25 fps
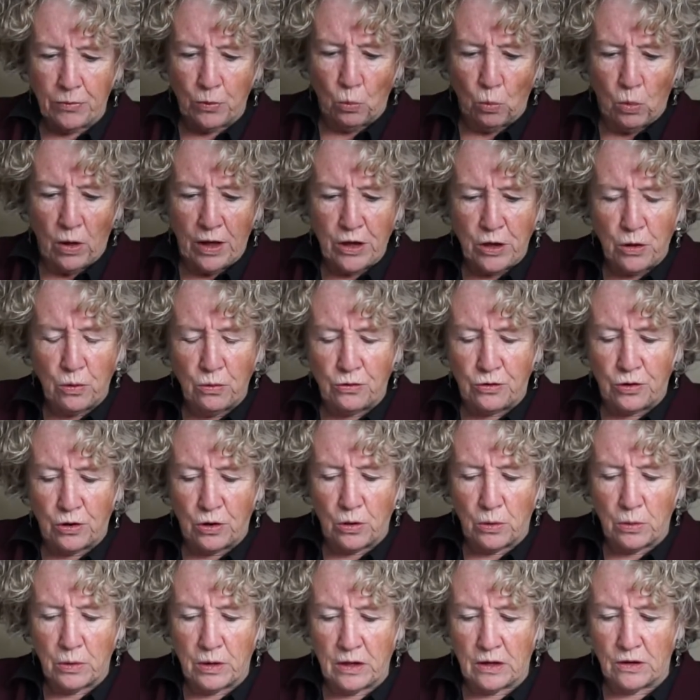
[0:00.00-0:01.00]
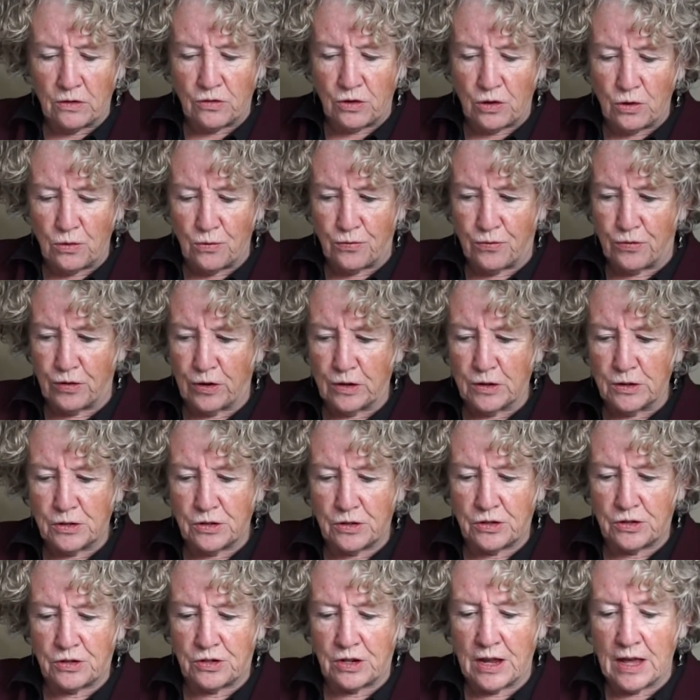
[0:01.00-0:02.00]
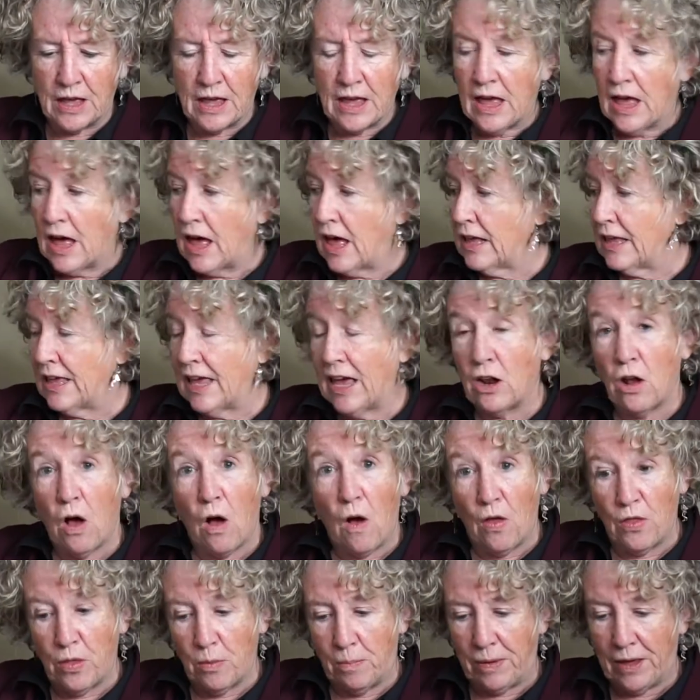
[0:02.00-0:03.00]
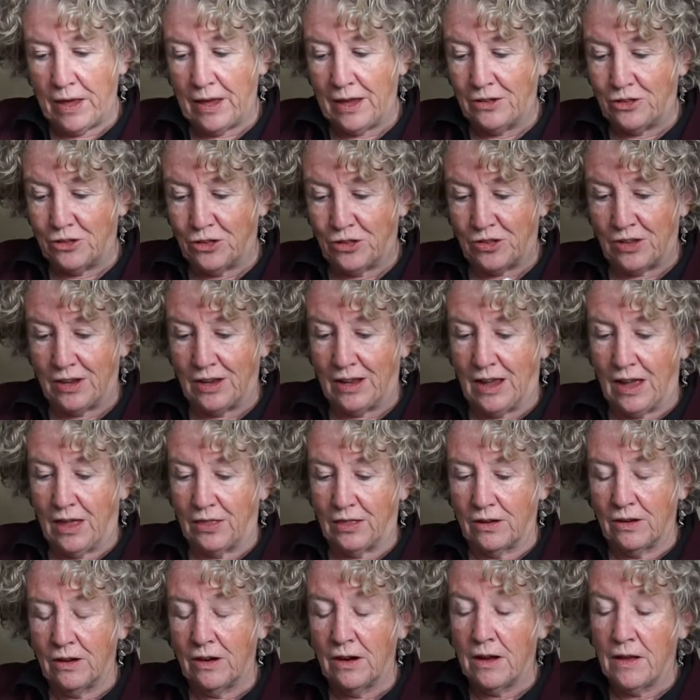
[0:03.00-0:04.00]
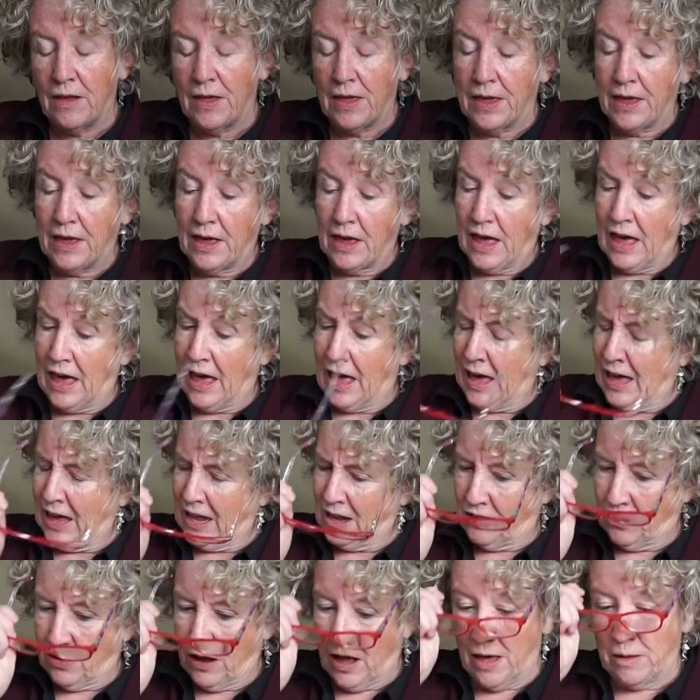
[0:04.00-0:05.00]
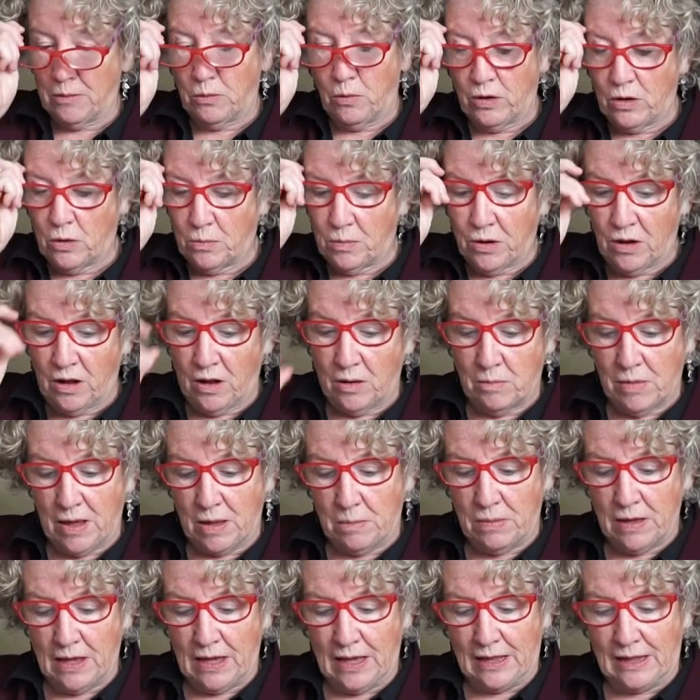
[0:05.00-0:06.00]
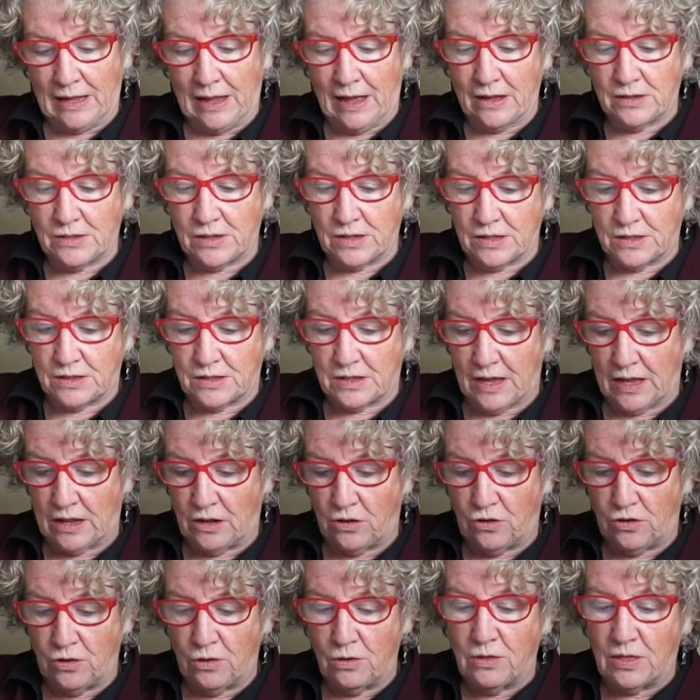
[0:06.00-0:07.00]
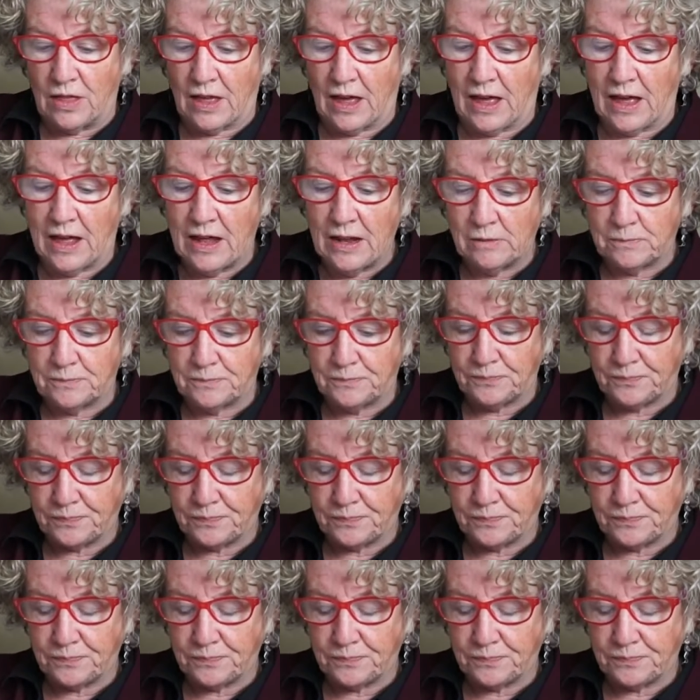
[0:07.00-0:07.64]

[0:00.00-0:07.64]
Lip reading: What you do is you first get all the pages together, and I'm going to put on my pink glasses and do that.